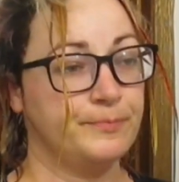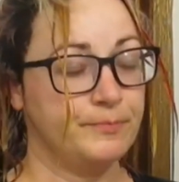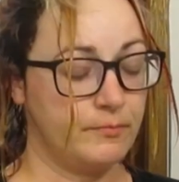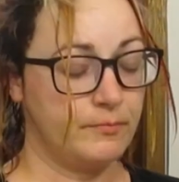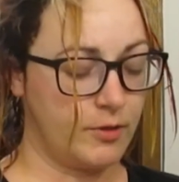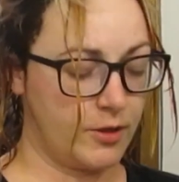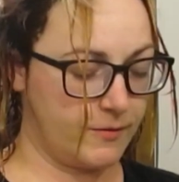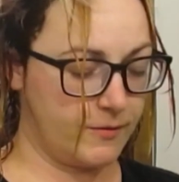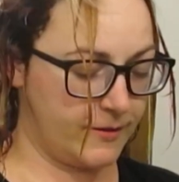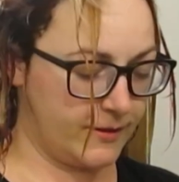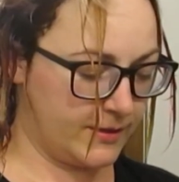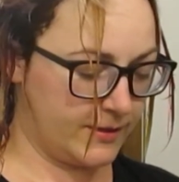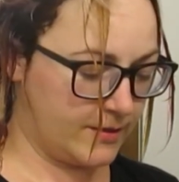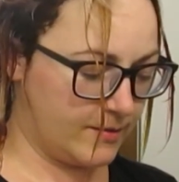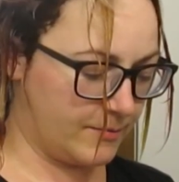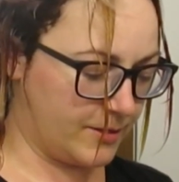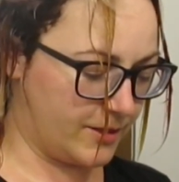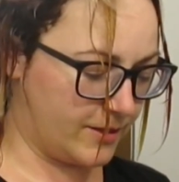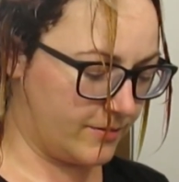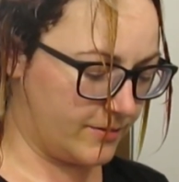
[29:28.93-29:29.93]
Perfect
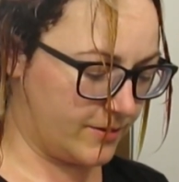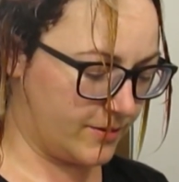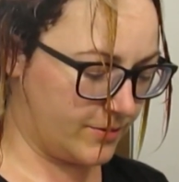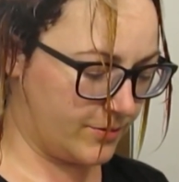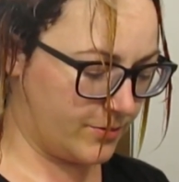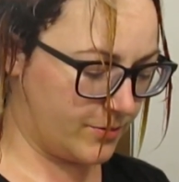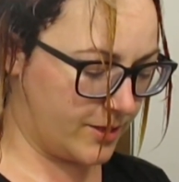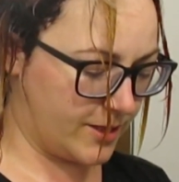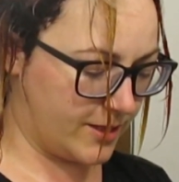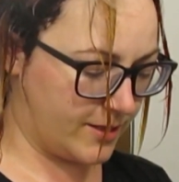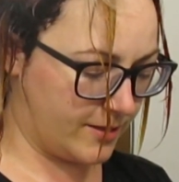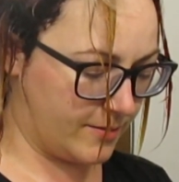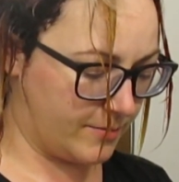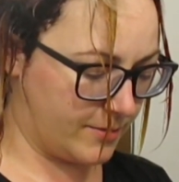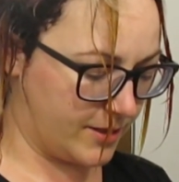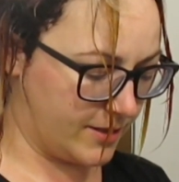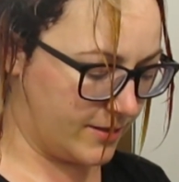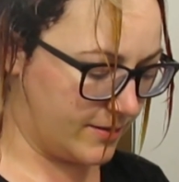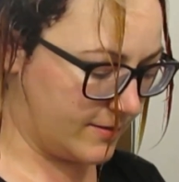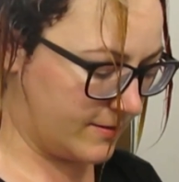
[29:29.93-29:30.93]
timing, it was at 29
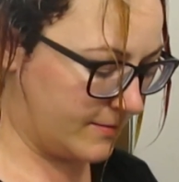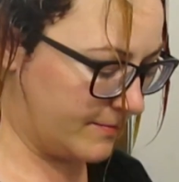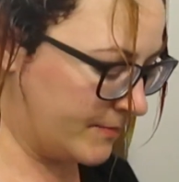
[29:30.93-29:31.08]
minutes.